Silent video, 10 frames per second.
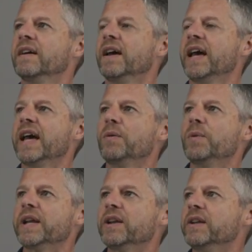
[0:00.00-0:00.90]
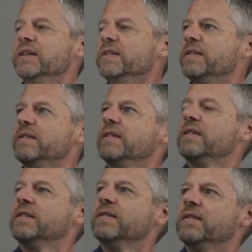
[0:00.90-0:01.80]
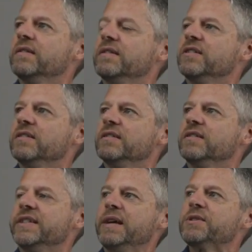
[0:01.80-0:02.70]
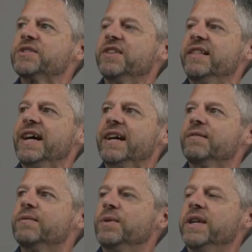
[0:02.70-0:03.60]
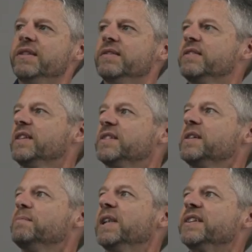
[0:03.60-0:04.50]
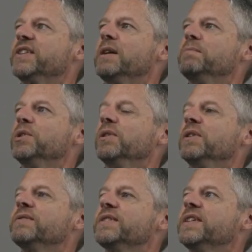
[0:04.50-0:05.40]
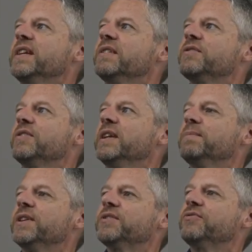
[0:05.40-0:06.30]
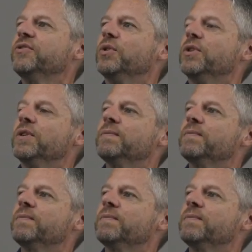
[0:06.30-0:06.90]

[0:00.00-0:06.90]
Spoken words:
And we can demonstrate that with a simple example, say 3 plus 4